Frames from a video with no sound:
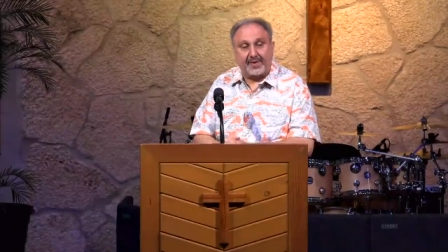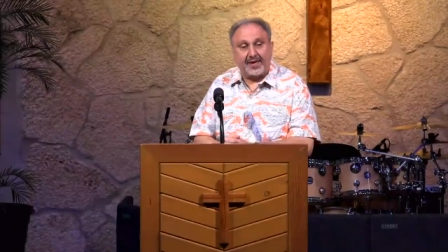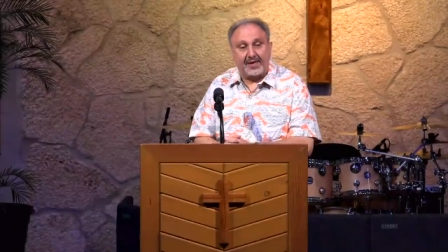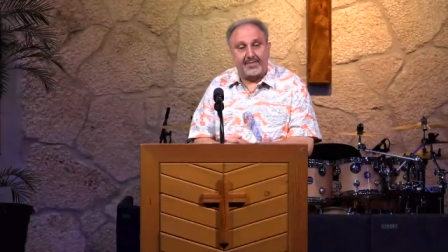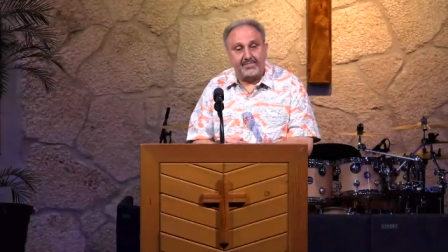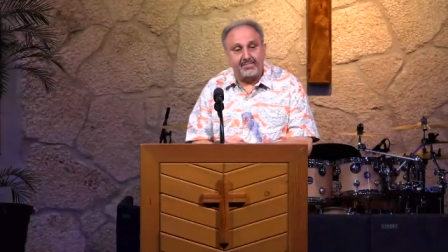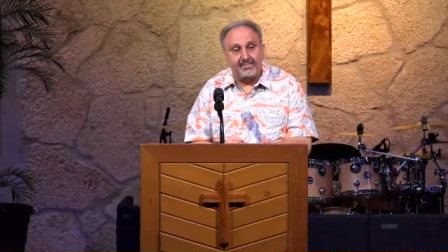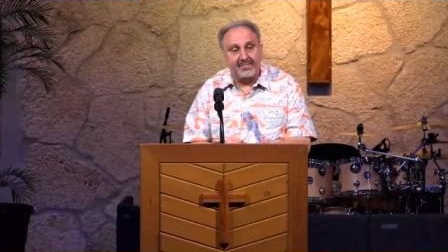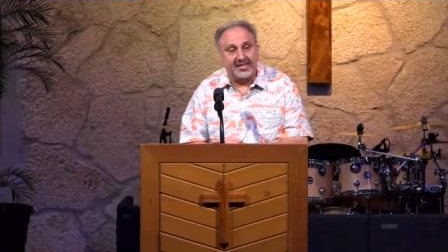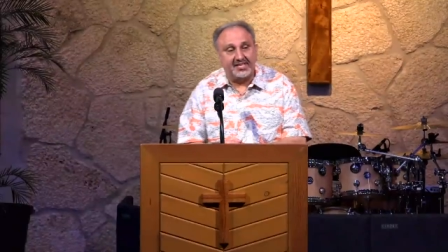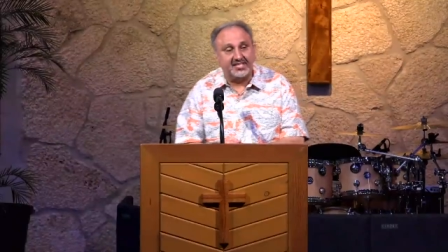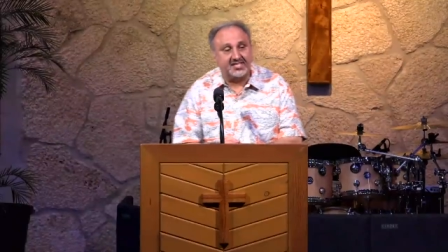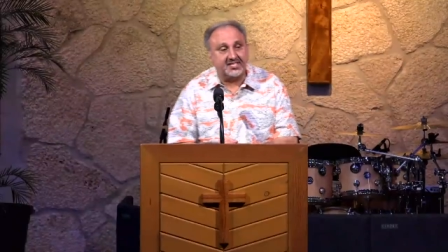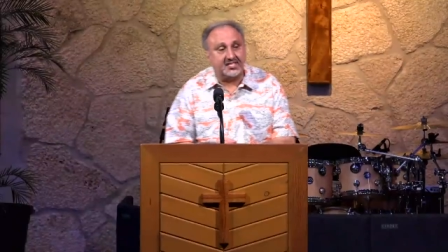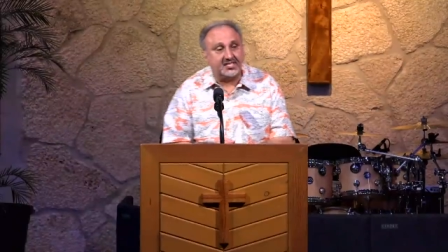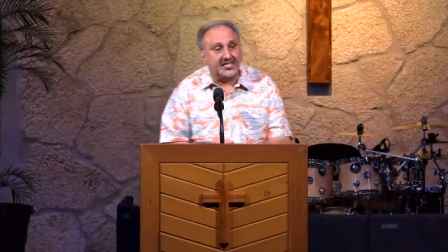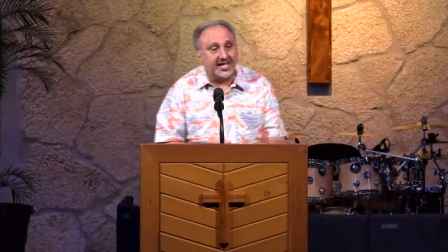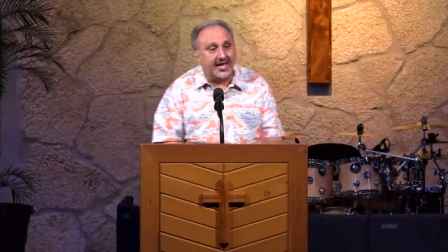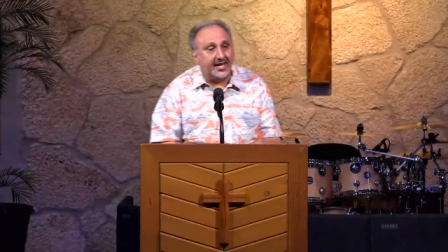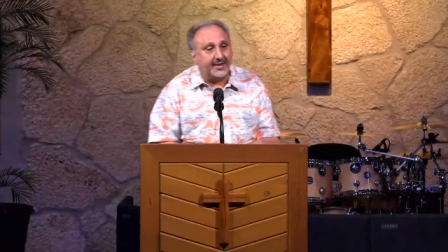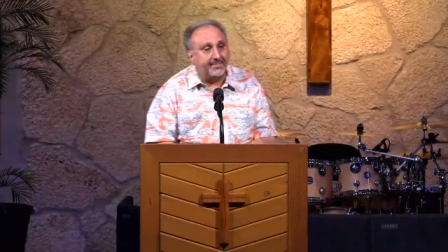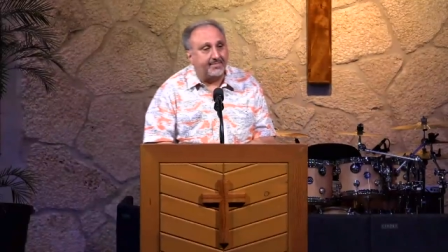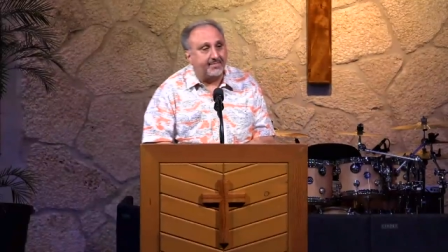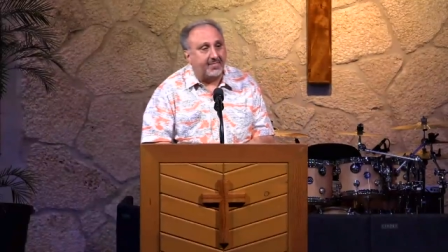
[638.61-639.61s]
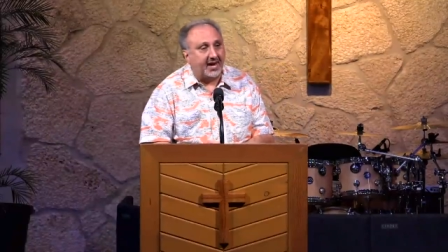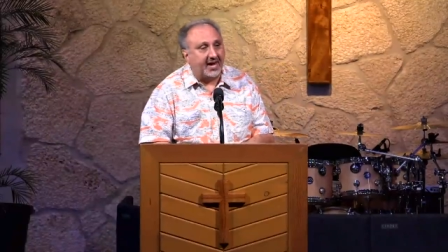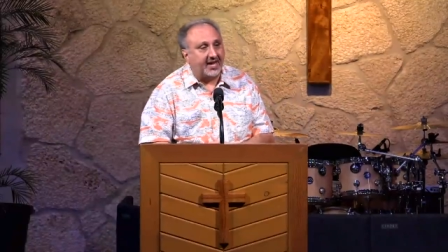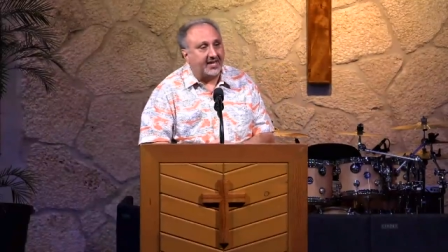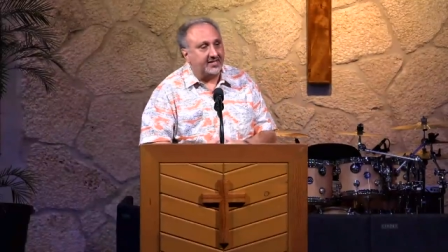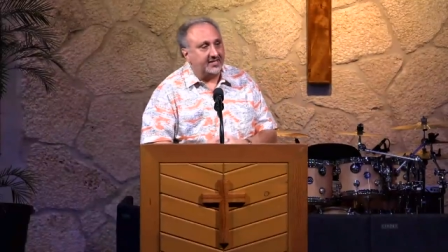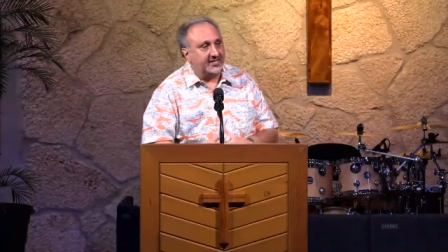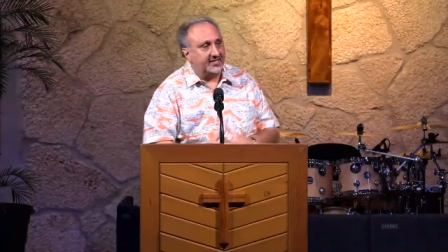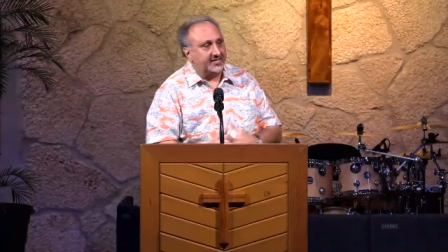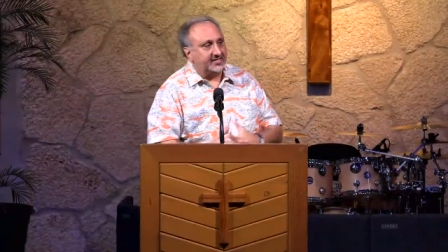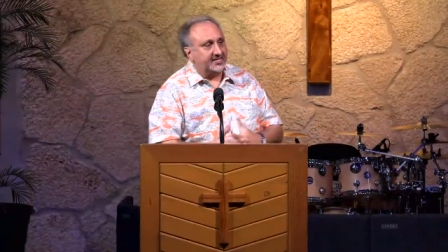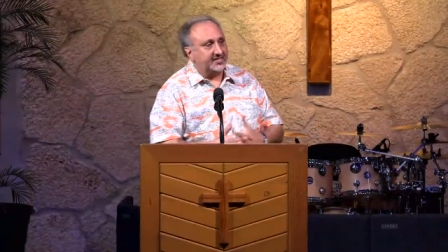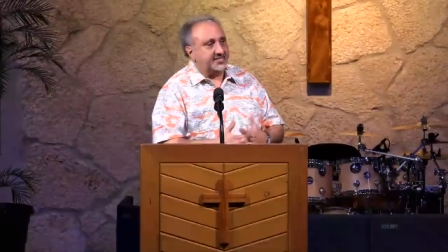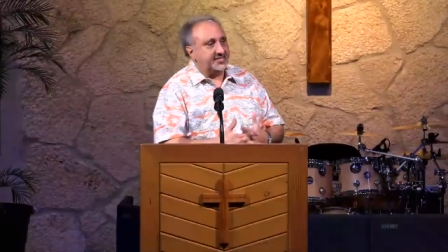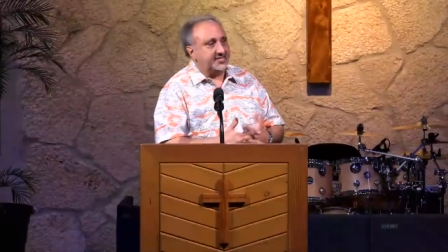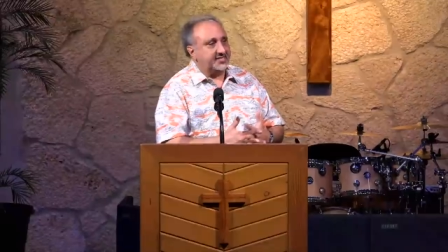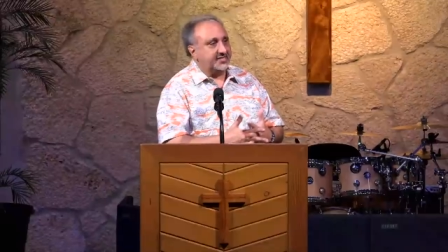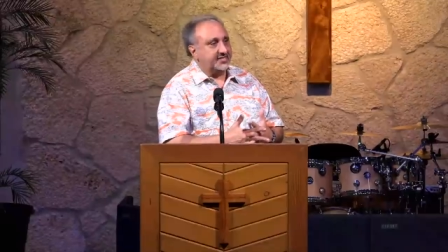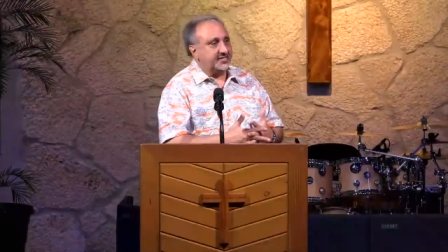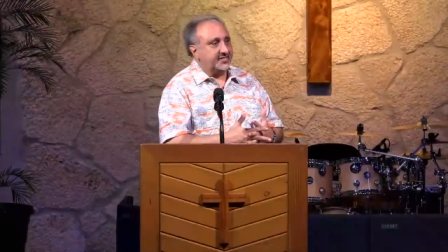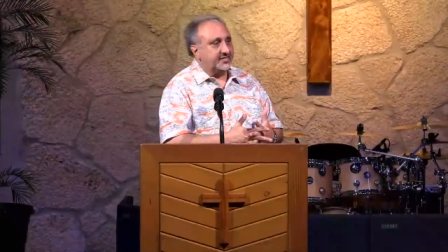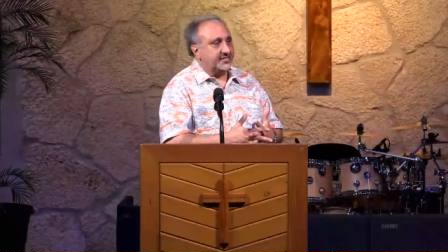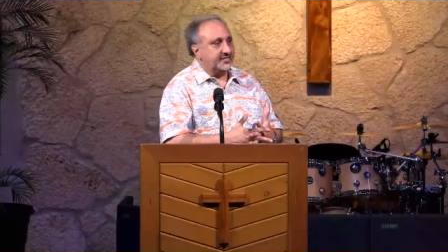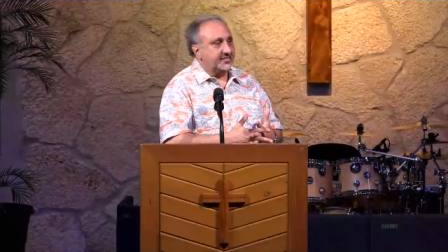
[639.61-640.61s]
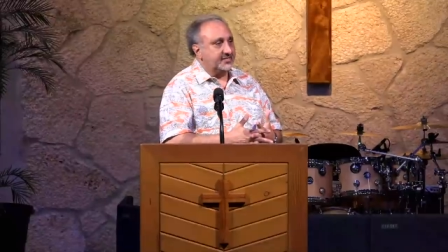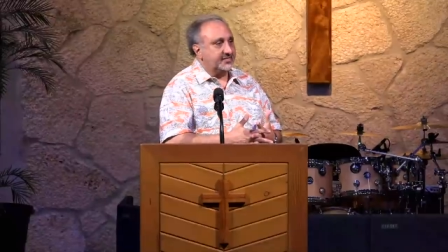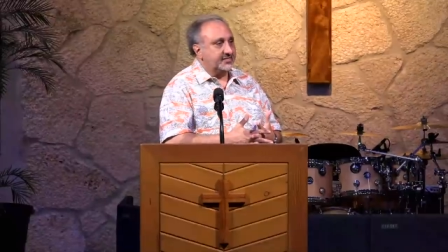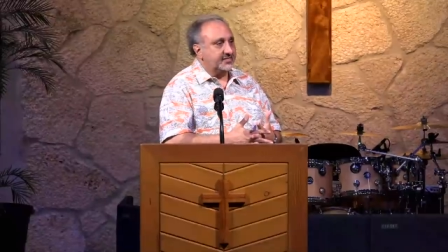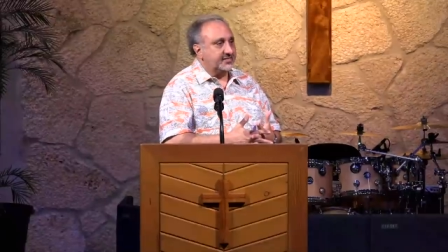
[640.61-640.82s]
been misled by this.